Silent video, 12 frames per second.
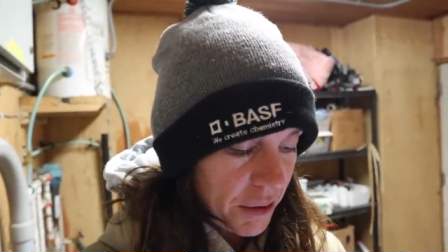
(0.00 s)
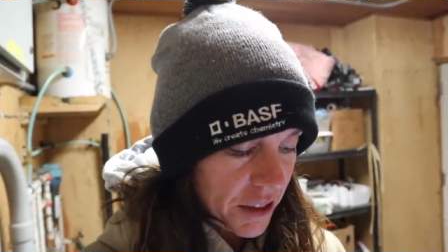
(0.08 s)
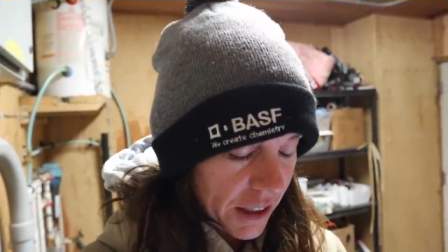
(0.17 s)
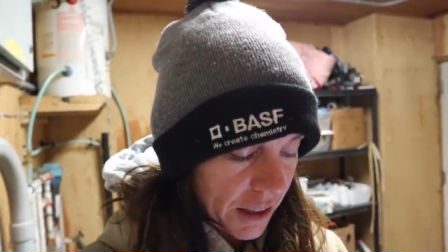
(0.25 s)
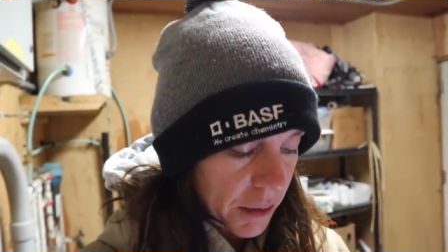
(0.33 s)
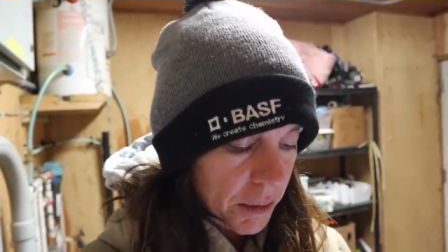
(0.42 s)
it was
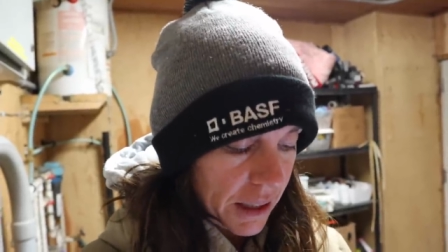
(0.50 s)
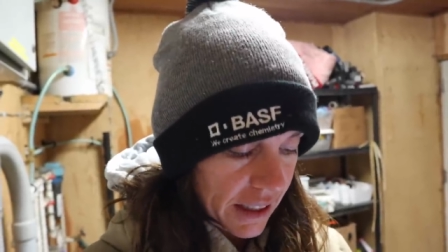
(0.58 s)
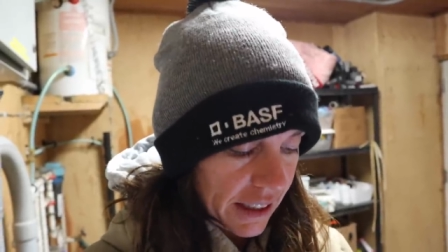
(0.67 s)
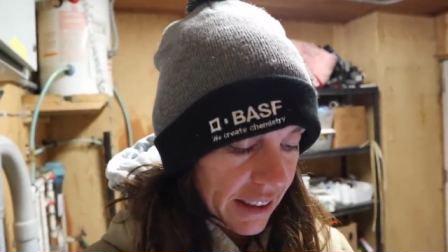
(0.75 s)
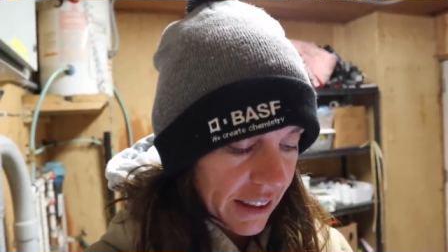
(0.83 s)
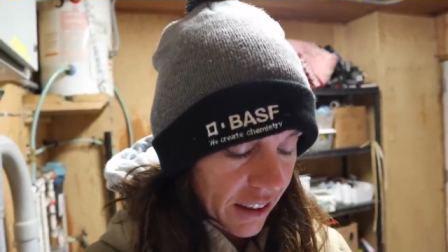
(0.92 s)
going to
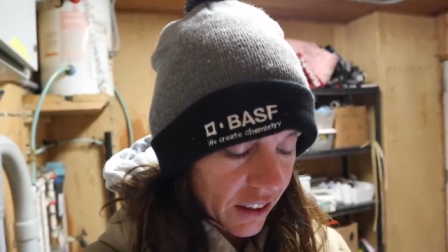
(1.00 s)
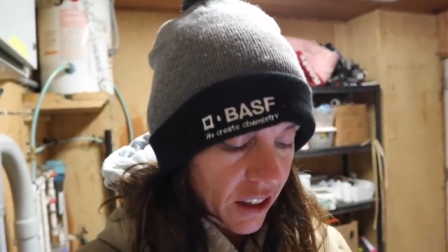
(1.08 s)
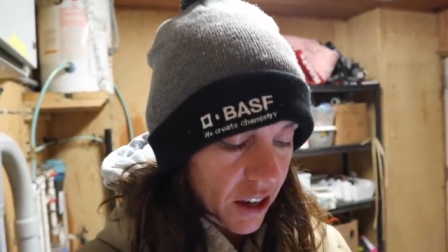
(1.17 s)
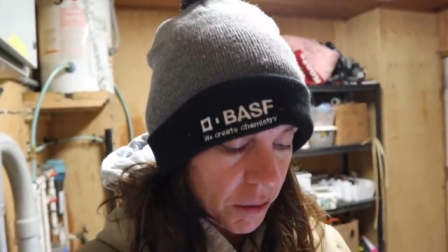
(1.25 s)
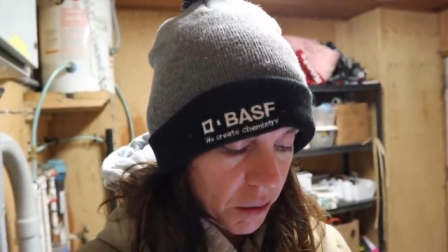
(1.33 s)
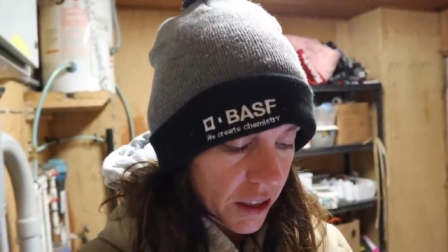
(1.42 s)
be a
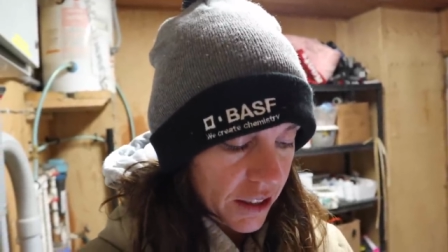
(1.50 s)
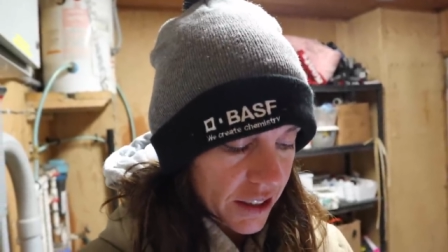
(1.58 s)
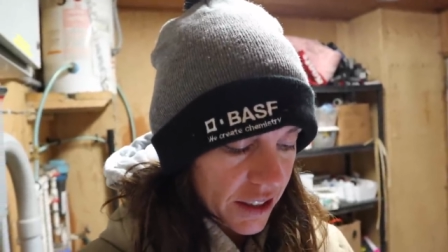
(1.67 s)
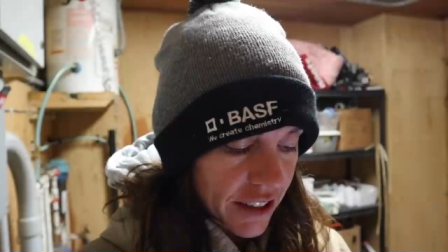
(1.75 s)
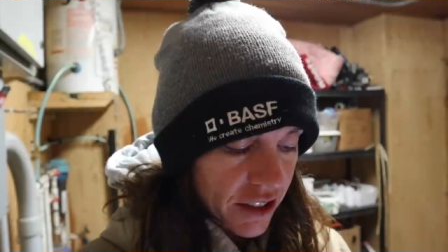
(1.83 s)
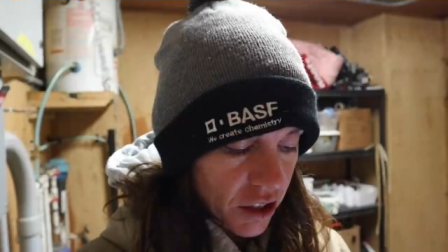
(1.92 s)
lot
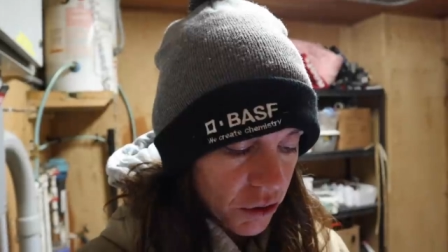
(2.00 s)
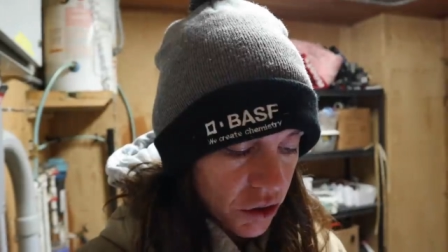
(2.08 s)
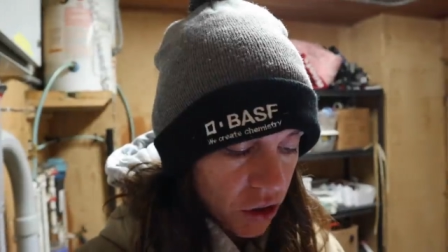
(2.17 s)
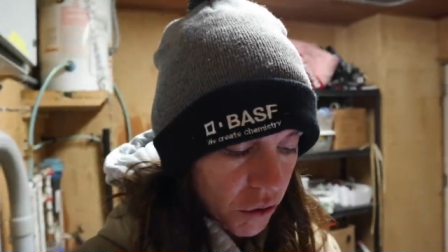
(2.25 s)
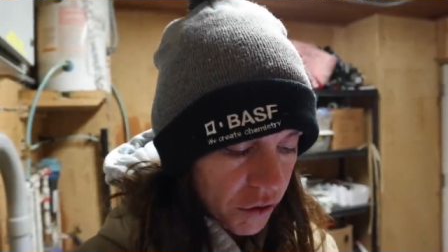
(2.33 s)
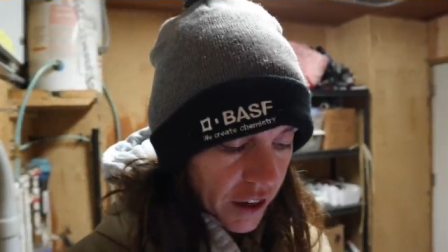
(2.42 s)
worse. So
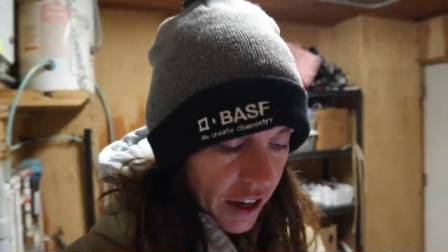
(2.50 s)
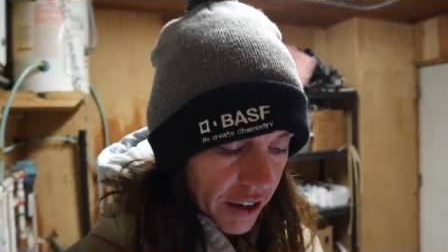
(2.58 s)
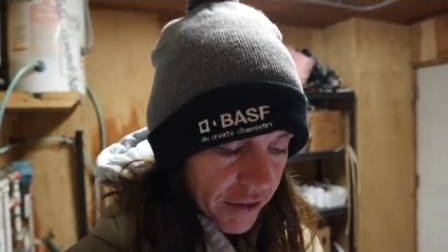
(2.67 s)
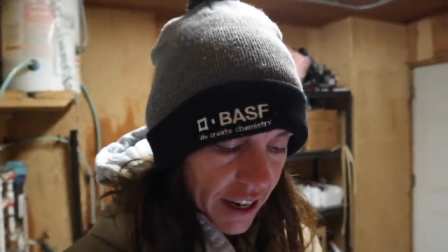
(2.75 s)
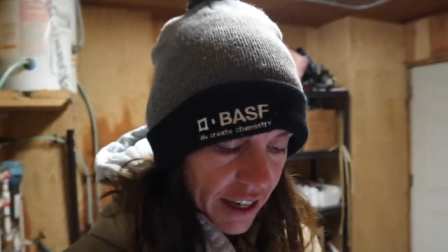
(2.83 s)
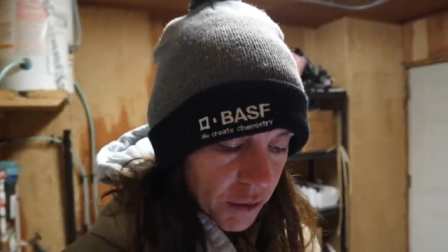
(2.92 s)
far
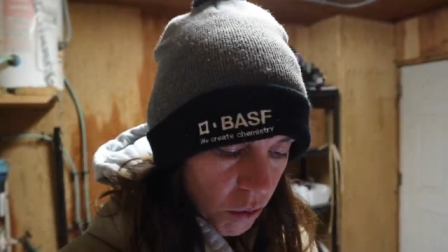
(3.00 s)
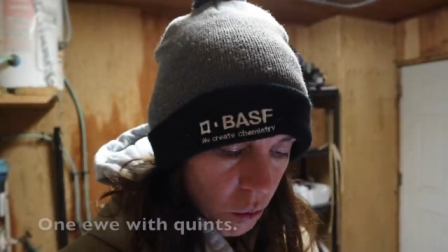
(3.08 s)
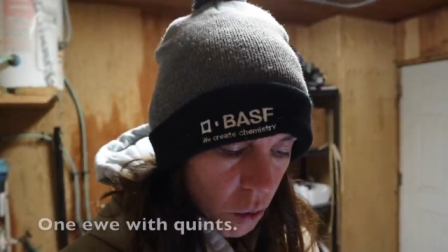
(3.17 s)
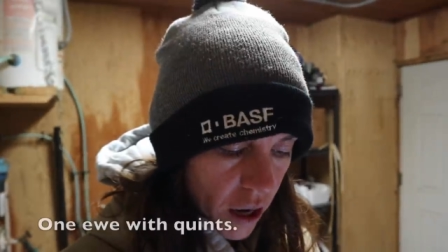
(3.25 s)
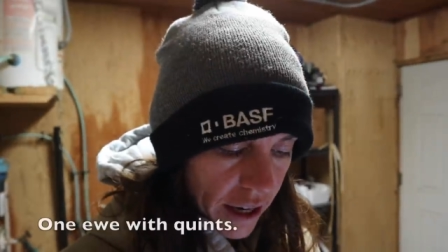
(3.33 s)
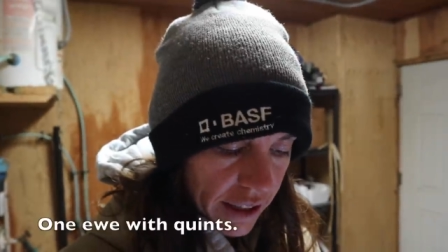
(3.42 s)
I've had
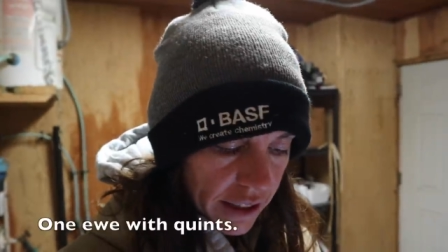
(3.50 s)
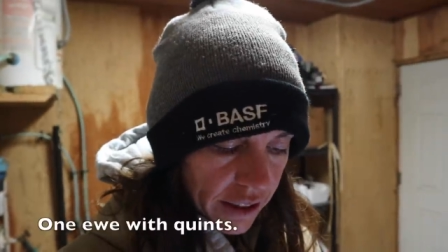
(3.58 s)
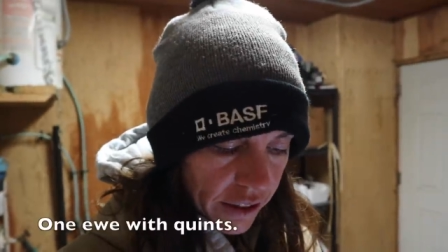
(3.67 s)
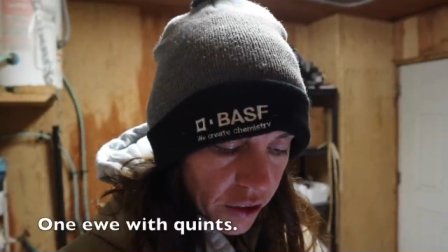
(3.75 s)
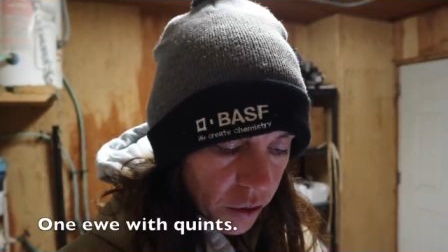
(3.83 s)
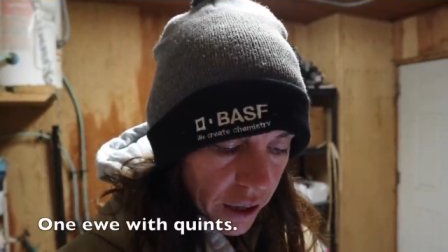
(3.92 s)

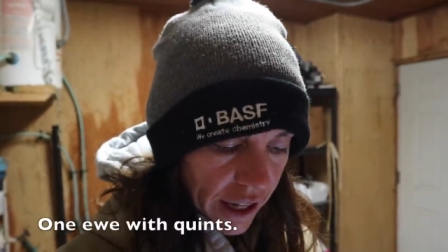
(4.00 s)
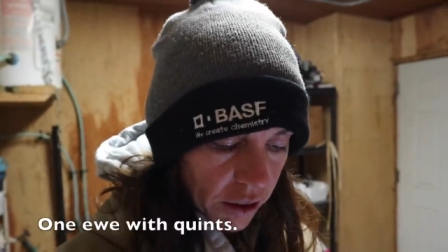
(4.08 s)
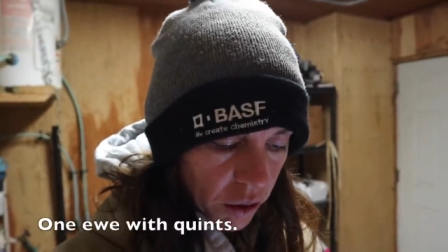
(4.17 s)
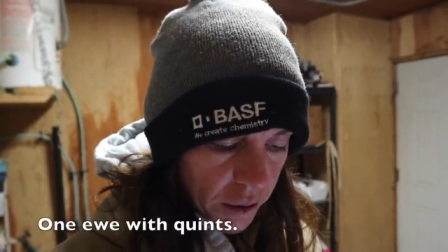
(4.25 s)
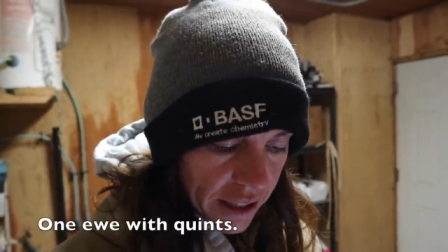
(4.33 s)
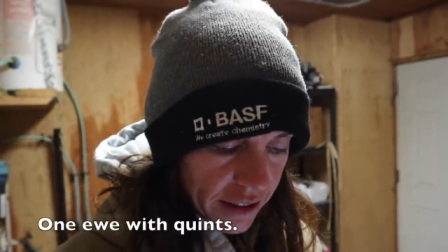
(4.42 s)
1 ewe had
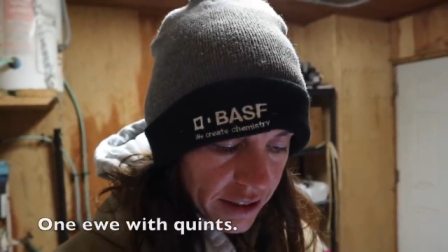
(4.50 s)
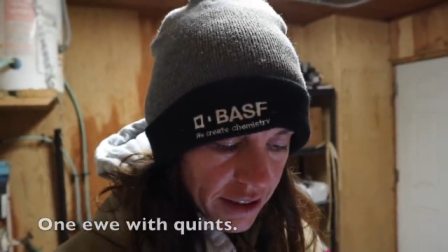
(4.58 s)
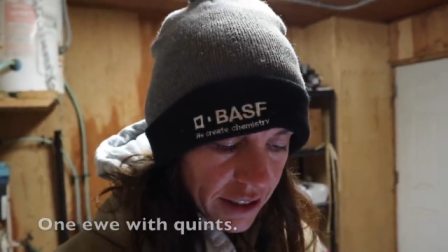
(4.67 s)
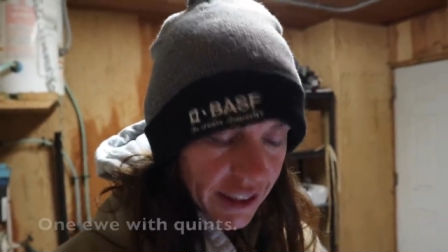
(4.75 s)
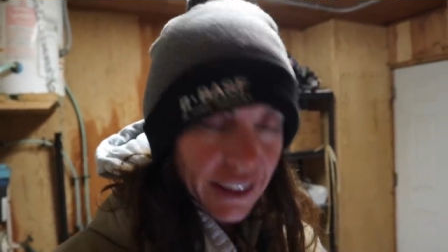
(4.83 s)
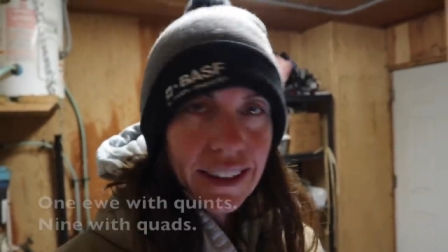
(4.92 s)
quints,
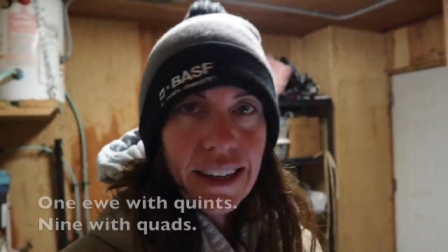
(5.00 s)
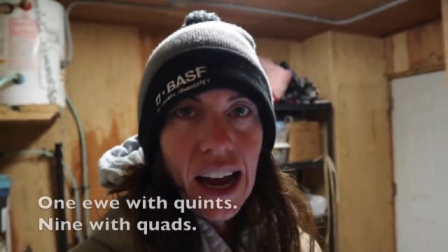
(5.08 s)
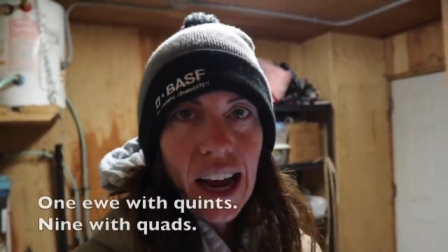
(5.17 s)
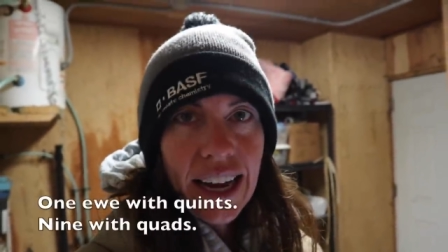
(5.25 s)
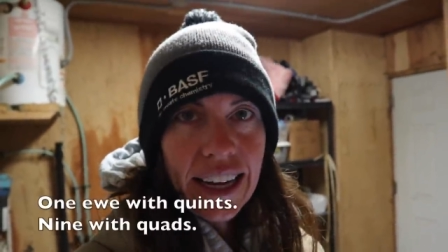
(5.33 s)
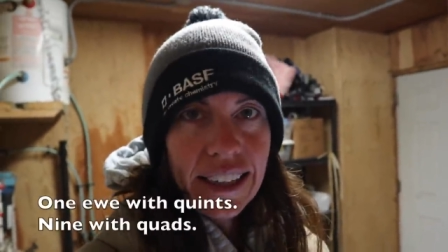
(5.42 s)

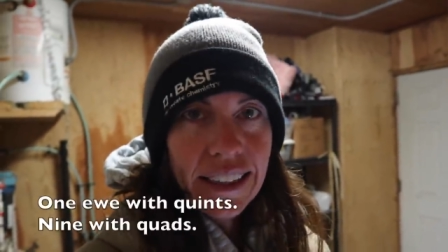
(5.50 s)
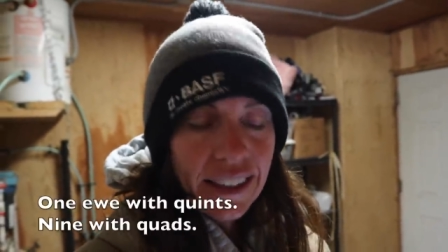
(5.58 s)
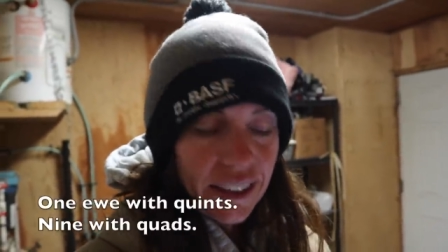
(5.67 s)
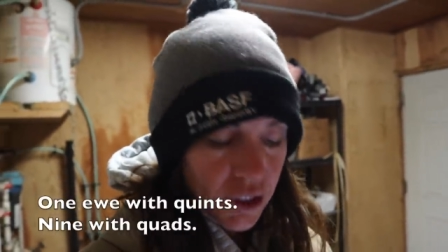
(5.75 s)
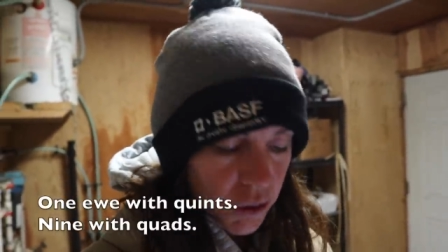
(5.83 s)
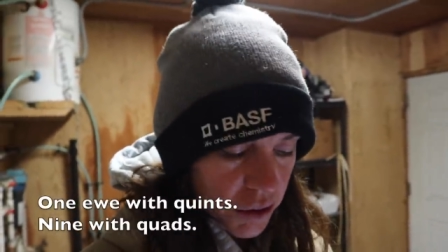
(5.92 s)
9
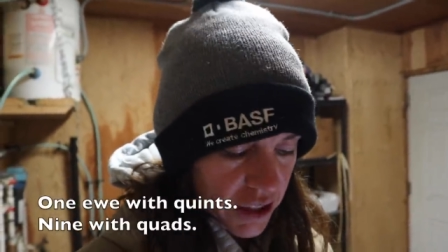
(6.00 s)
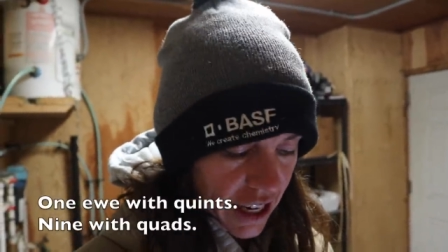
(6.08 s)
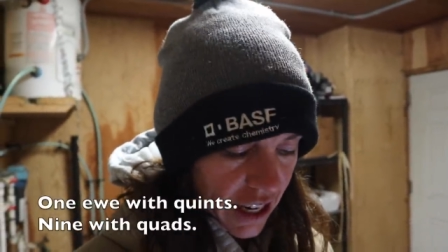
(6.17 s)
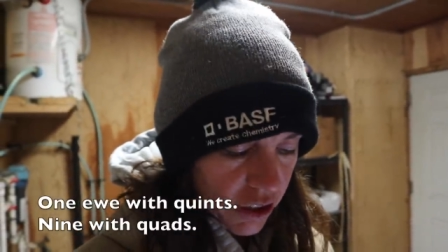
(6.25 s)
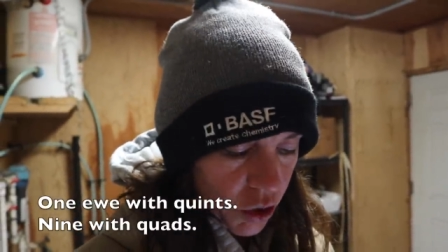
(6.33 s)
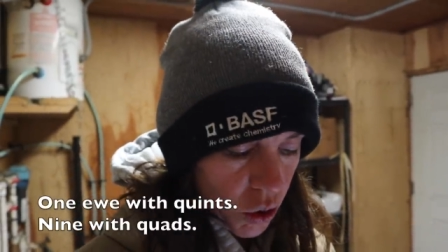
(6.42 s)
ewes
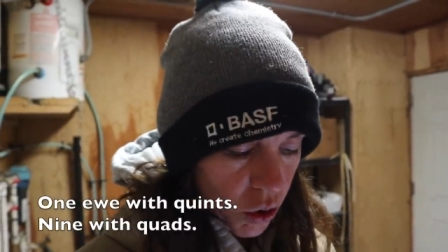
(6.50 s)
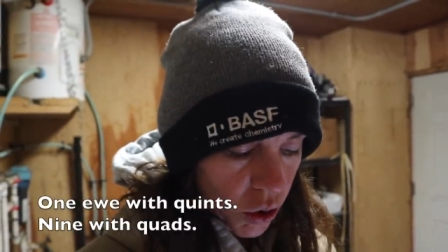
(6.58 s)
had